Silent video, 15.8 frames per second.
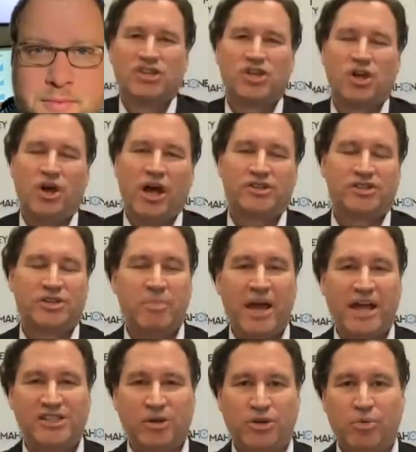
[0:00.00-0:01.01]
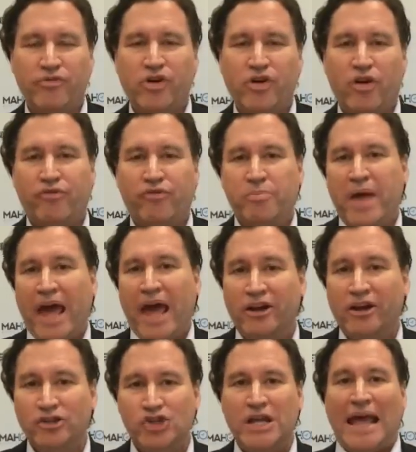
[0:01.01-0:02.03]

So it's amazing. We've gone from energy